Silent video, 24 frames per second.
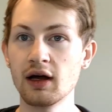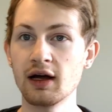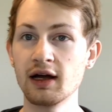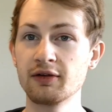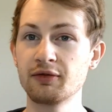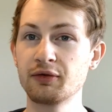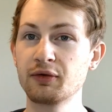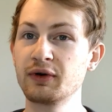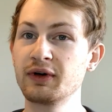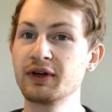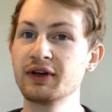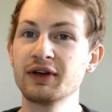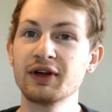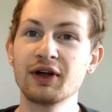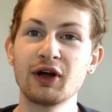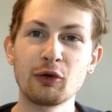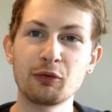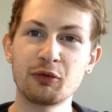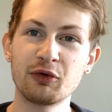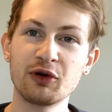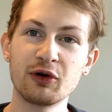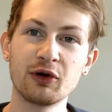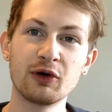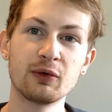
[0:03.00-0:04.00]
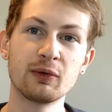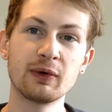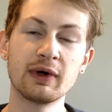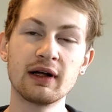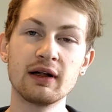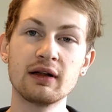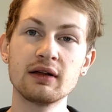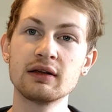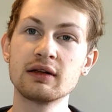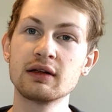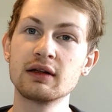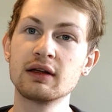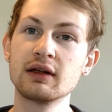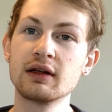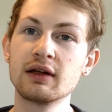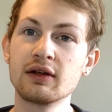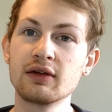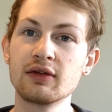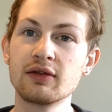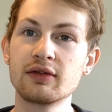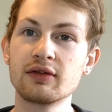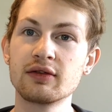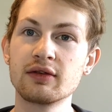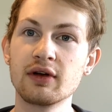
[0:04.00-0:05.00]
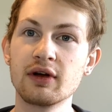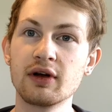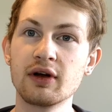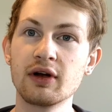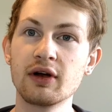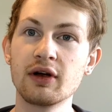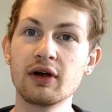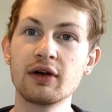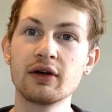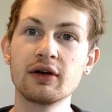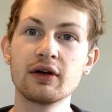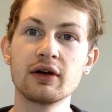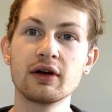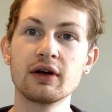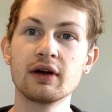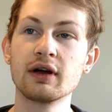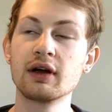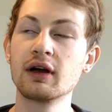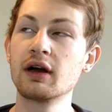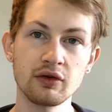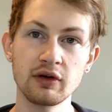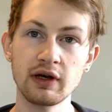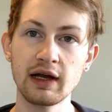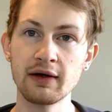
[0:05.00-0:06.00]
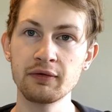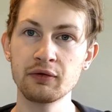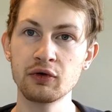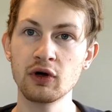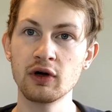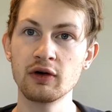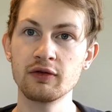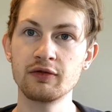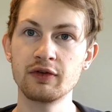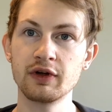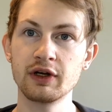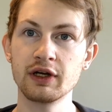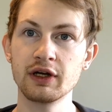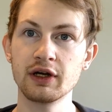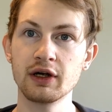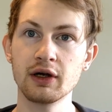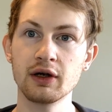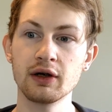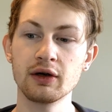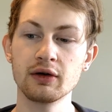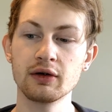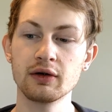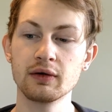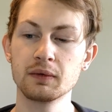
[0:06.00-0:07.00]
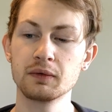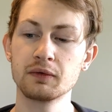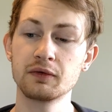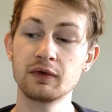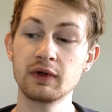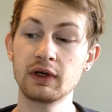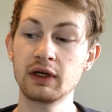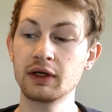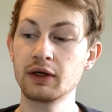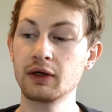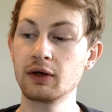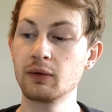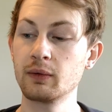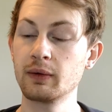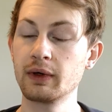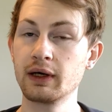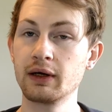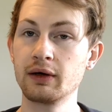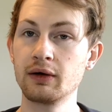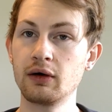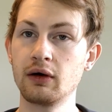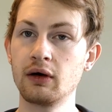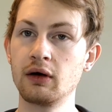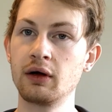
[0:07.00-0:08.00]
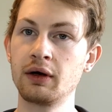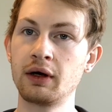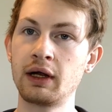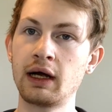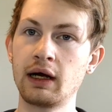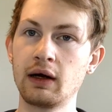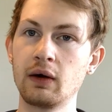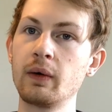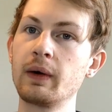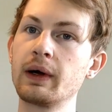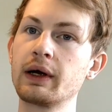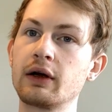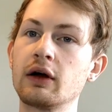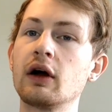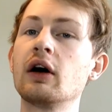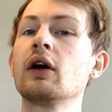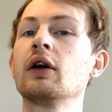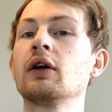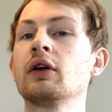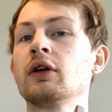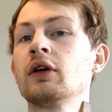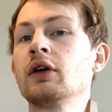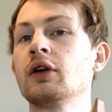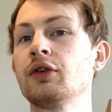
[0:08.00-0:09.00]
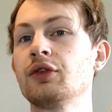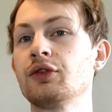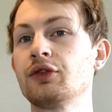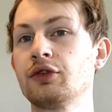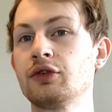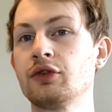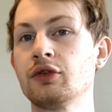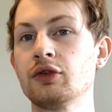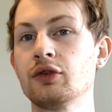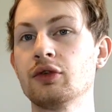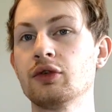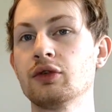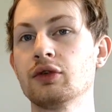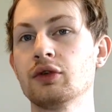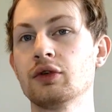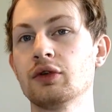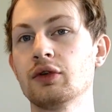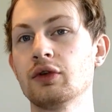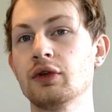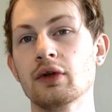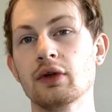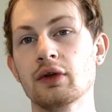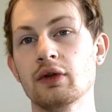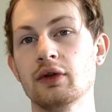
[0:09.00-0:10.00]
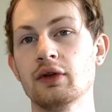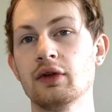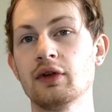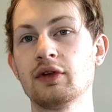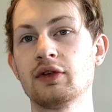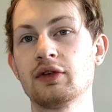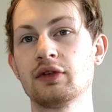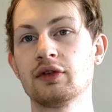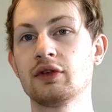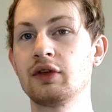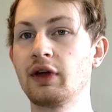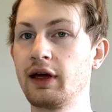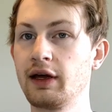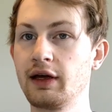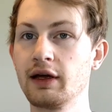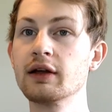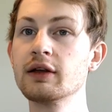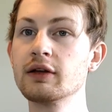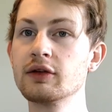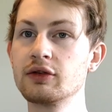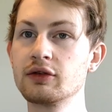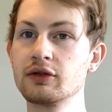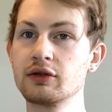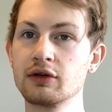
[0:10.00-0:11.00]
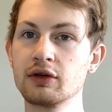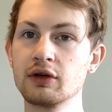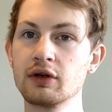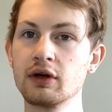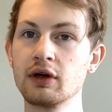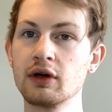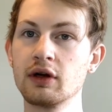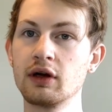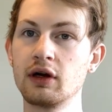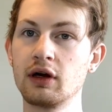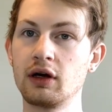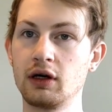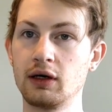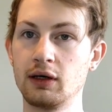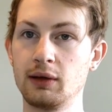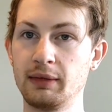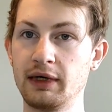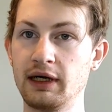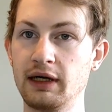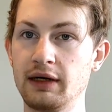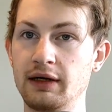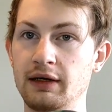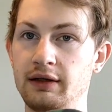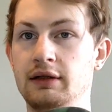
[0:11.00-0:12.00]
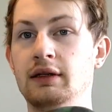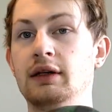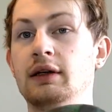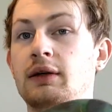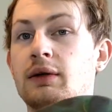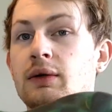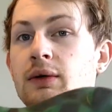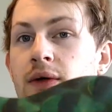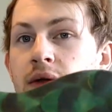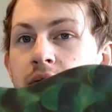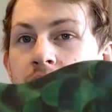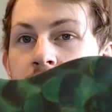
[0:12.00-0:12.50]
Hi everyone, hope you're all well. So today I've got a video filling you in on how I got to this stage I'm at now.